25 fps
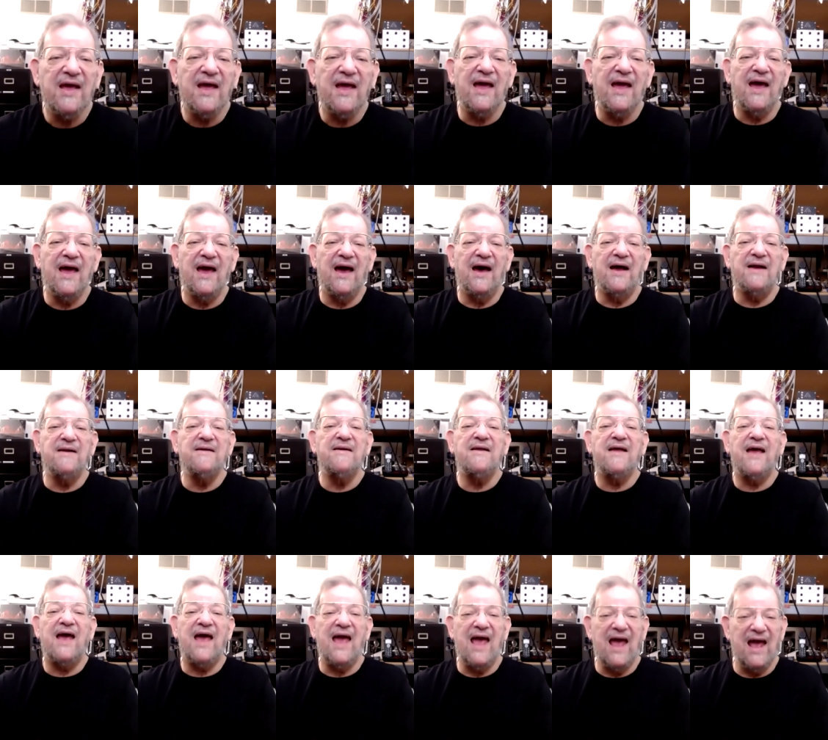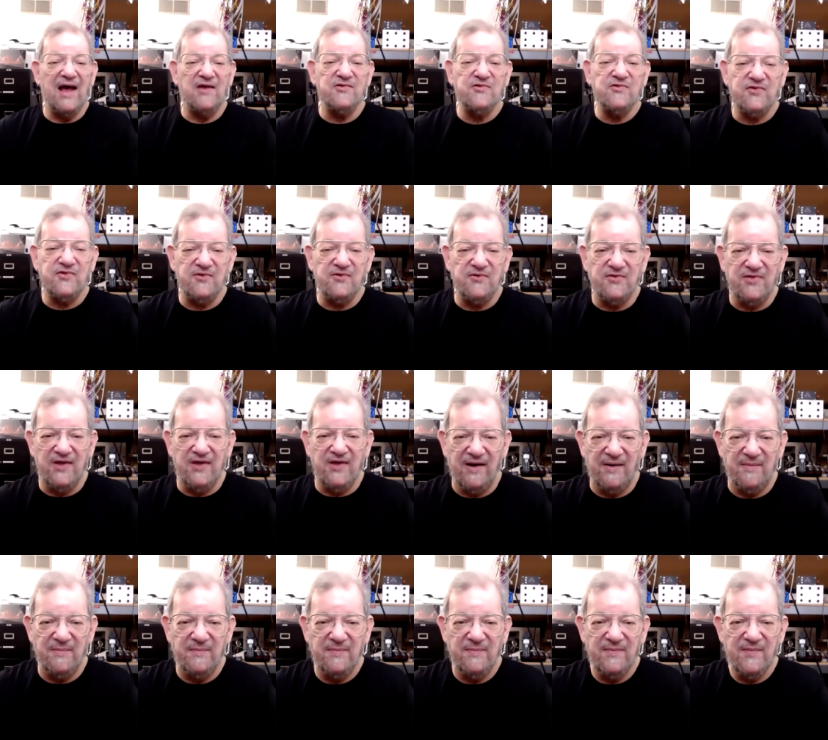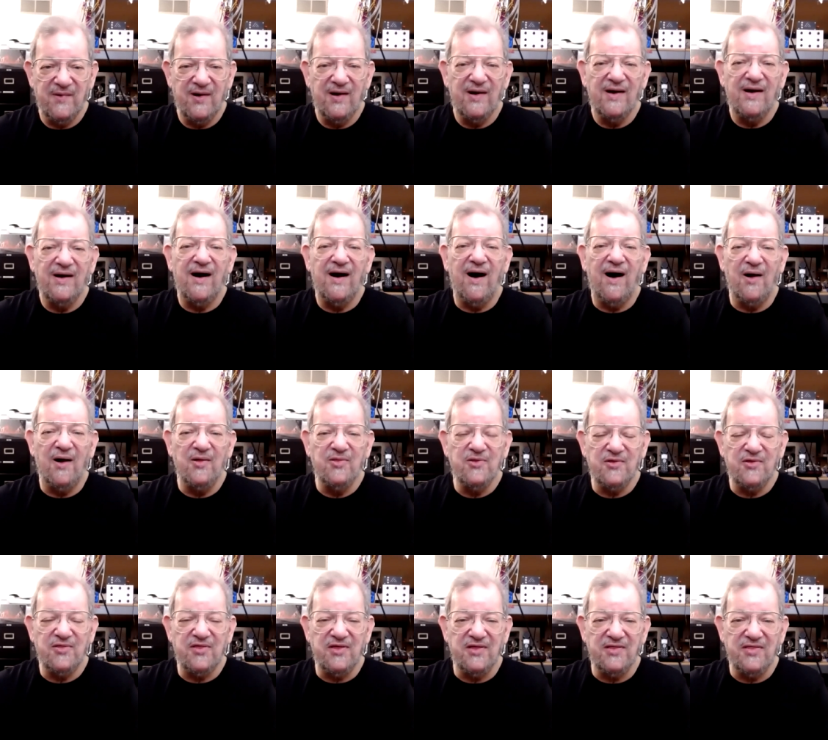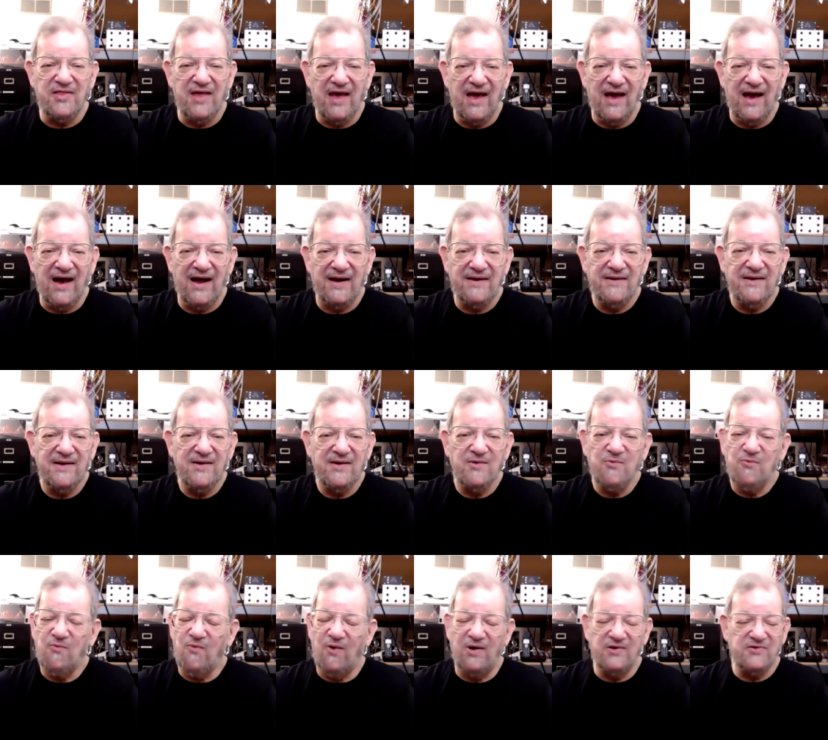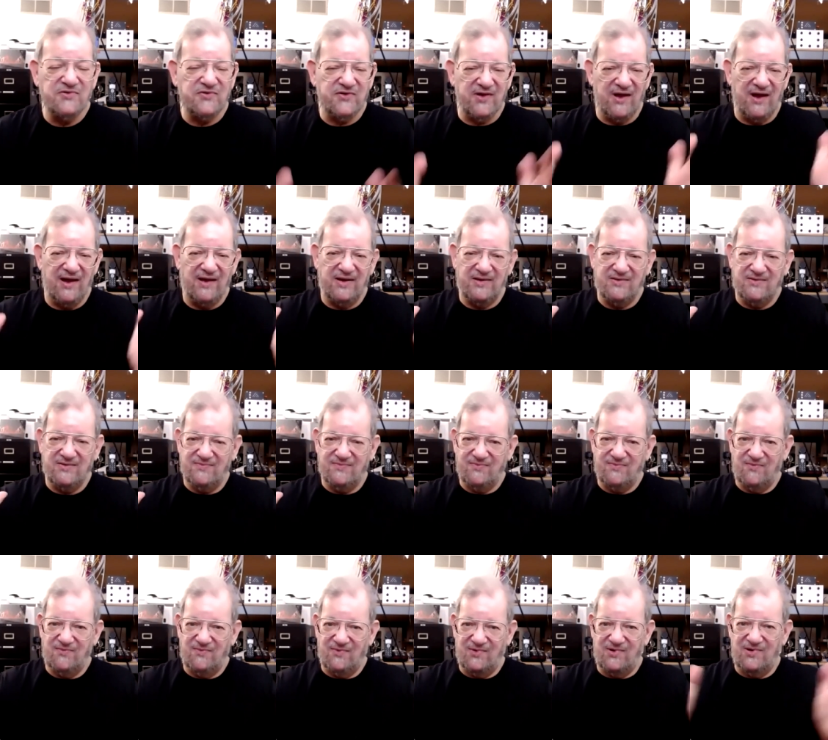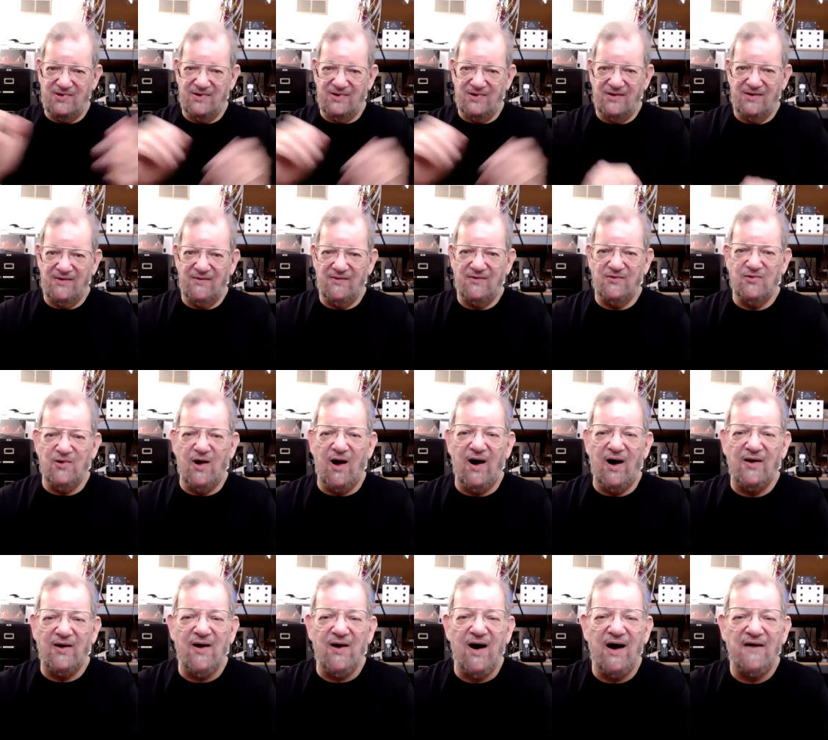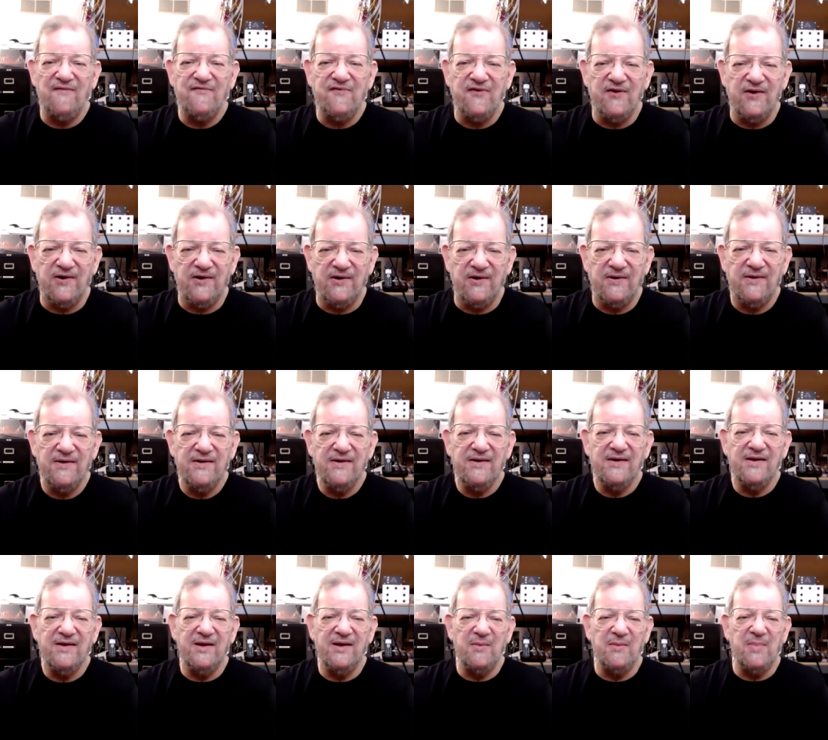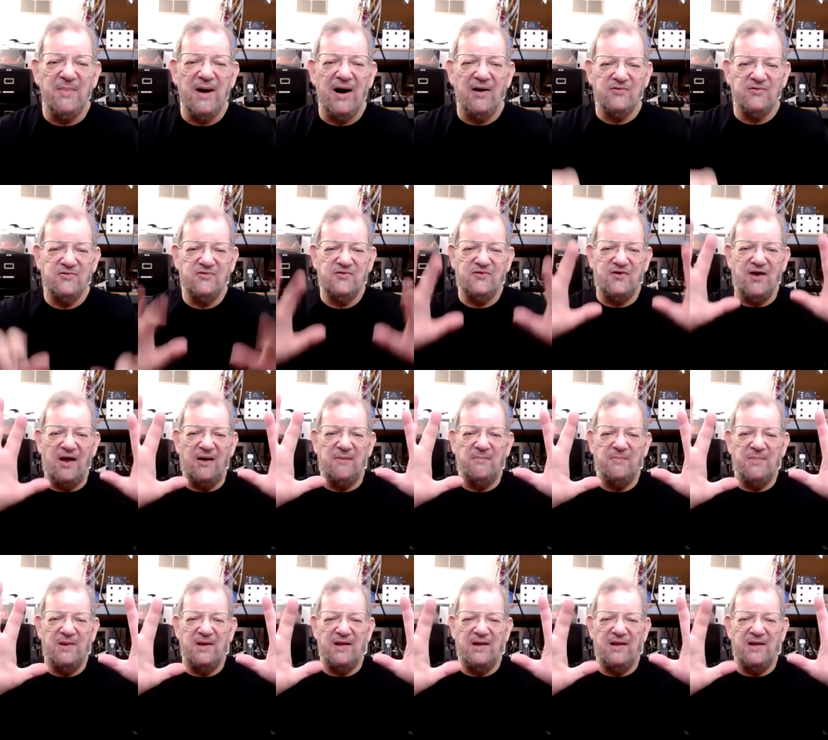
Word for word: and answer them. Other than that, once I log off here in about 10